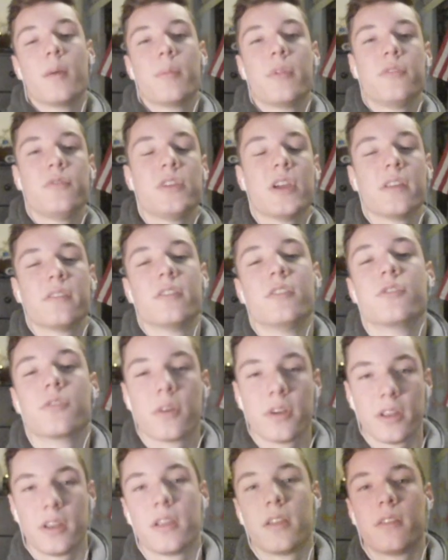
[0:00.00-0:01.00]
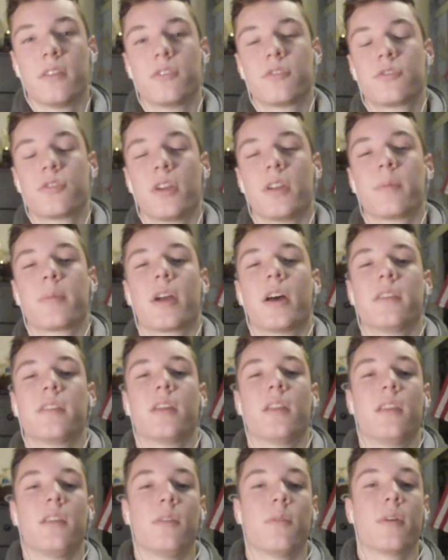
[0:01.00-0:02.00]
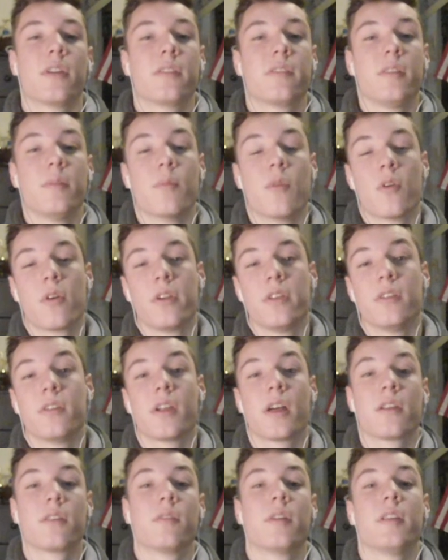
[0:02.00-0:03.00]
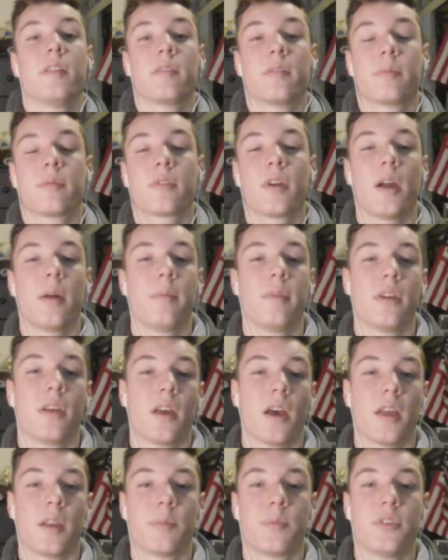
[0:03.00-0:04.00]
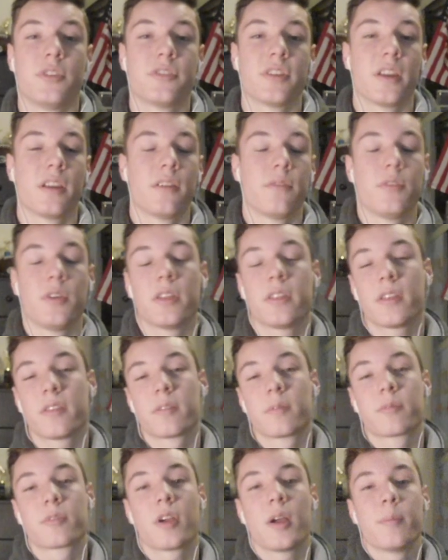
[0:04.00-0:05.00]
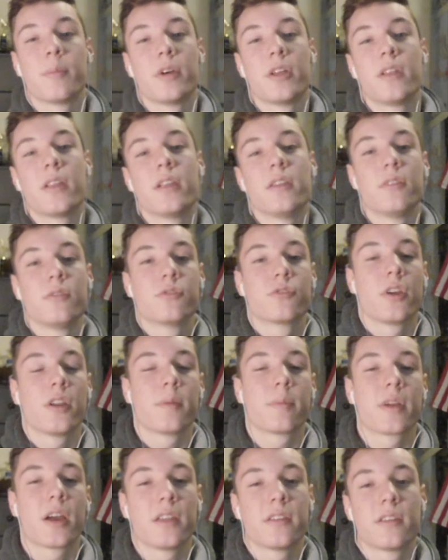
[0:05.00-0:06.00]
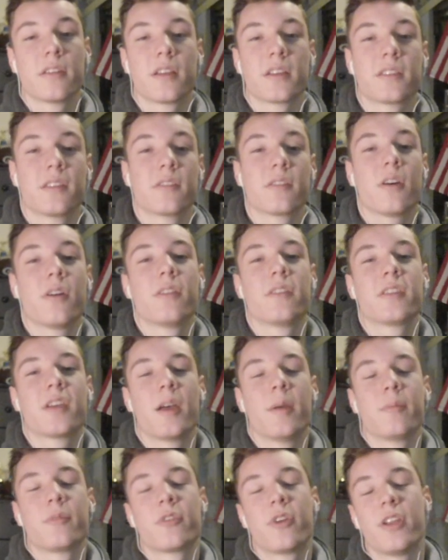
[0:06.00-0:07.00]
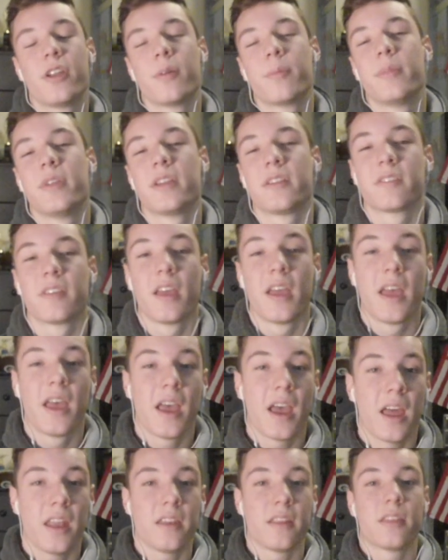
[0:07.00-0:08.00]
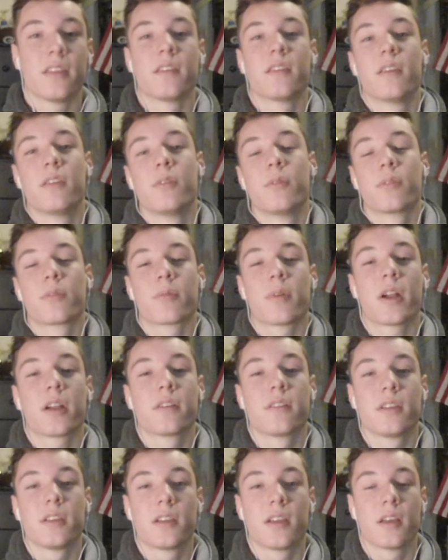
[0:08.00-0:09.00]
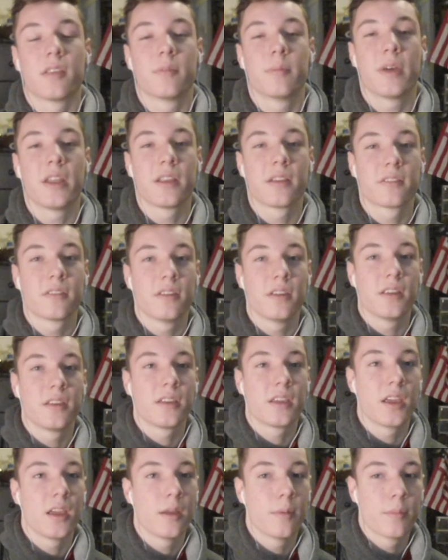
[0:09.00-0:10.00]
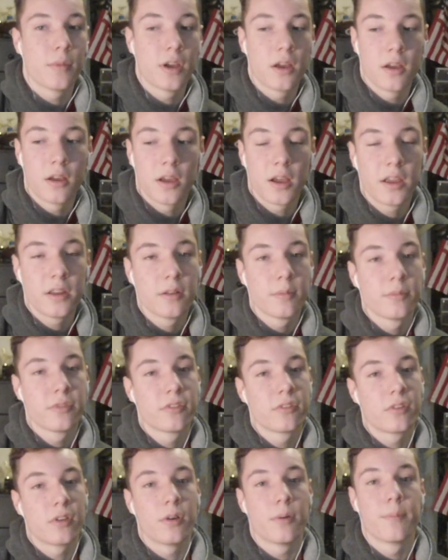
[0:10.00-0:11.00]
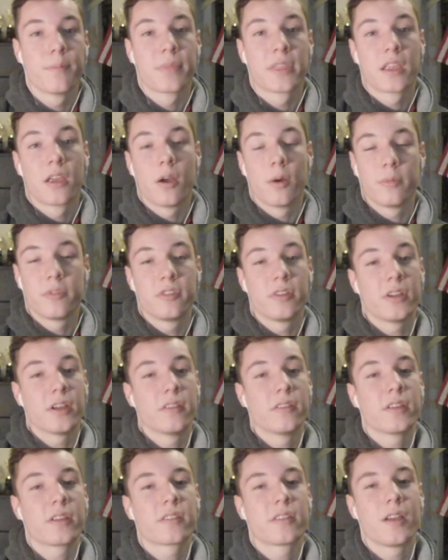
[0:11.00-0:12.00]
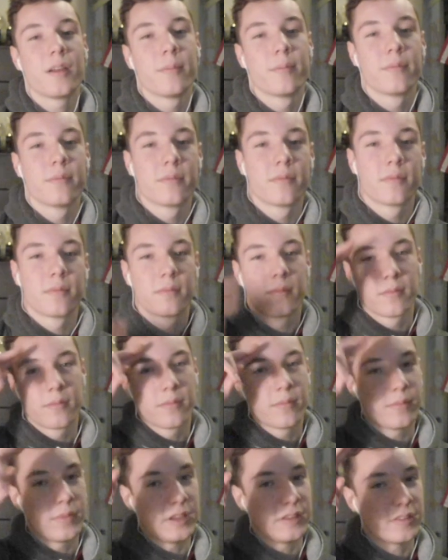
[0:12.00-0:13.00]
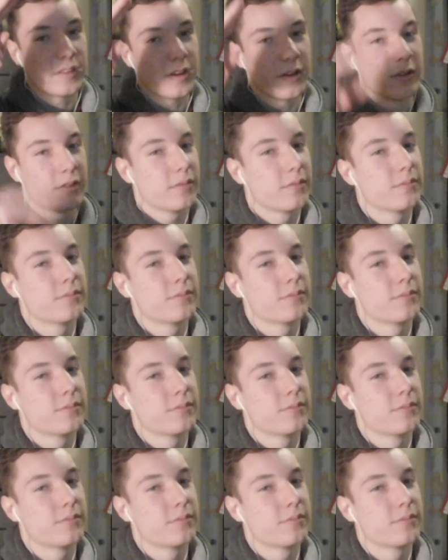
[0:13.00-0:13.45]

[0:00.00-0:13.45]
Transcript: But if you guys enjoyed the trade-up content and you want to see more and you're not already subscribed, I'd appreciate it if you hit that subscribe button. I do trade-up content like this all the time. Crate openings, anything to do with Rocket League cosmetics and in-game items. So hope to see you guys next time. Peace out.